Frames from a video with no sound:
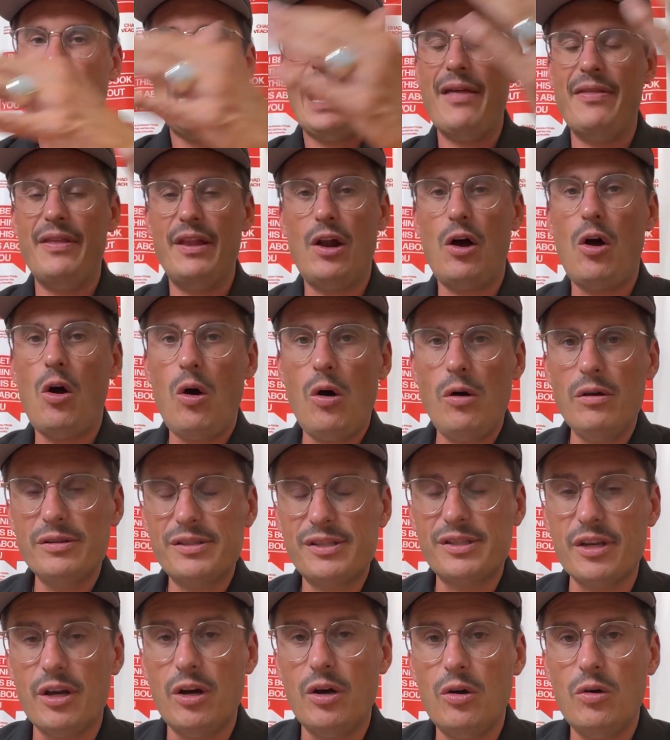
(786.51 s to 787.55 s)
And then
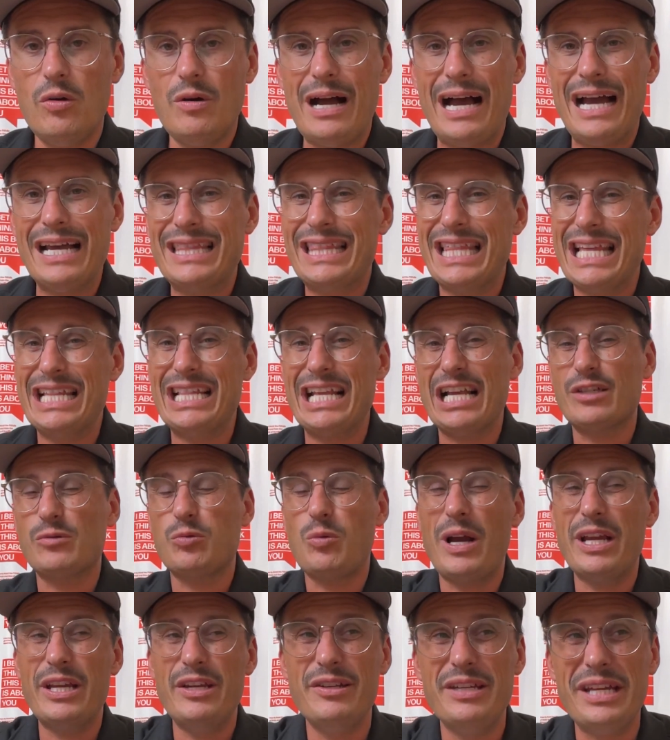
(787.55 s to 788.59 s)
also, I think that's
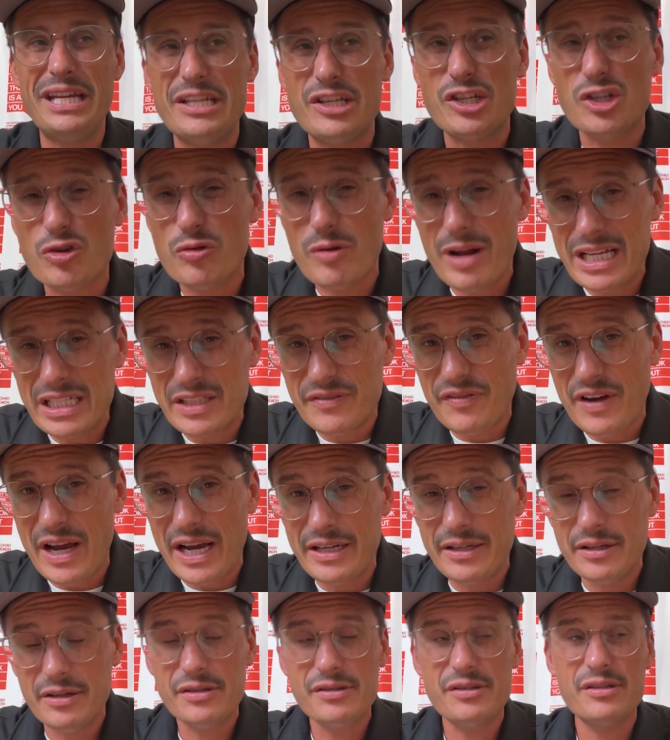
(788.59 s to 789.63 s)
why you need strengths
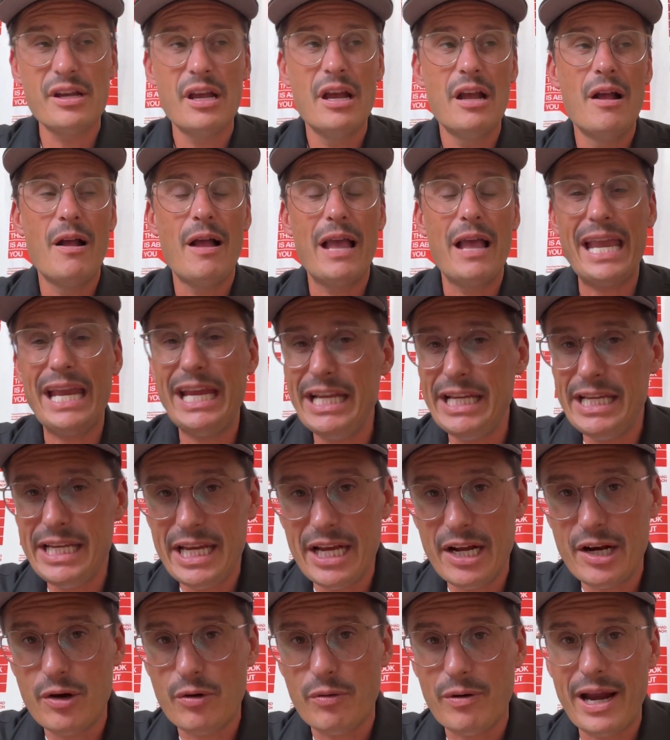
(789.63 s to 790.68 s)
finders,
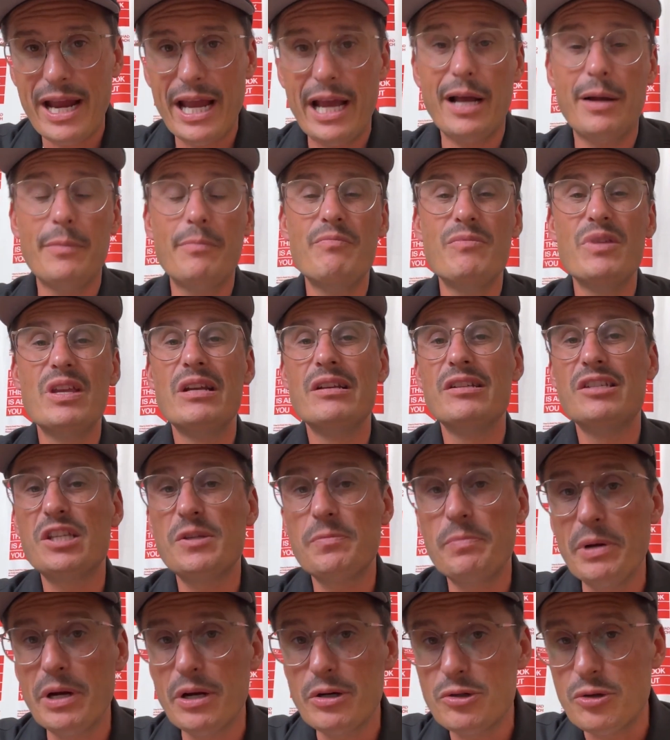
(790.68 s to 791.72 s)
Enneagram,
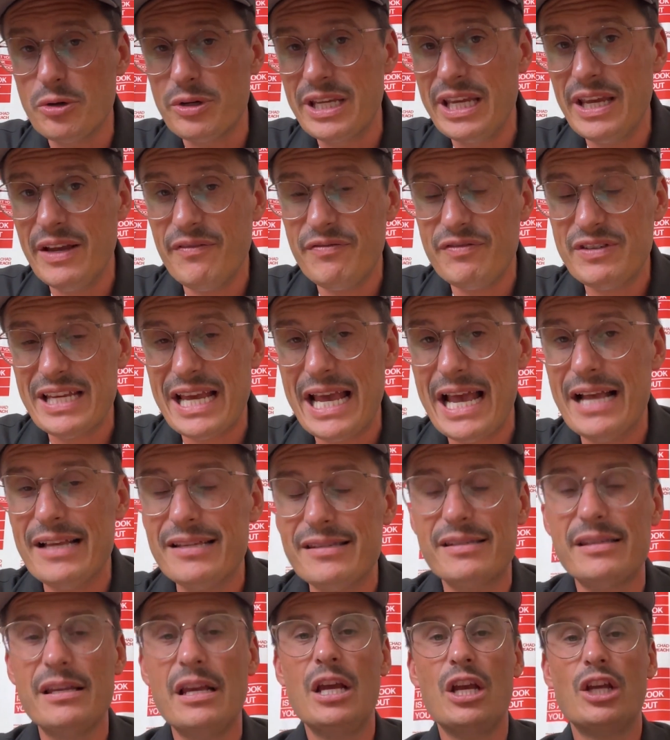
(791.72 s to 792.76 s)
spiritual gift
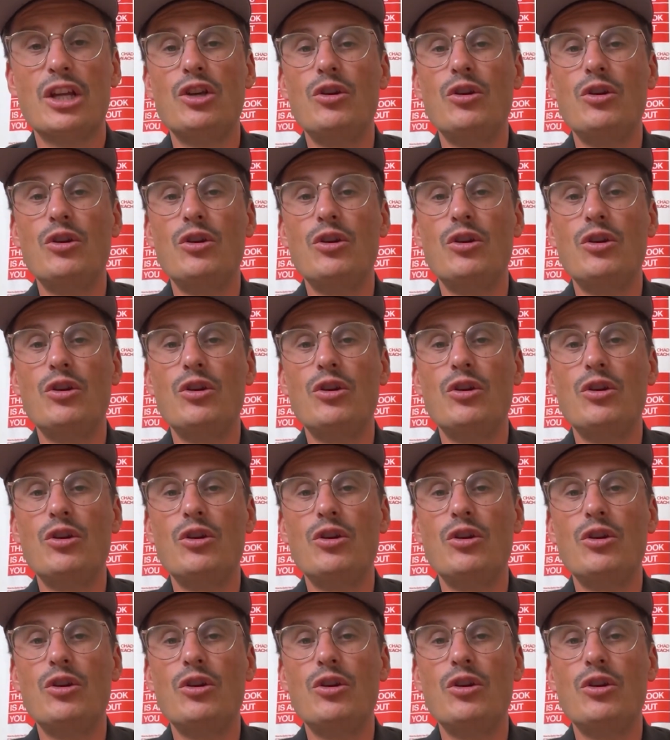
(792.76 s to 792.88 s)
tests.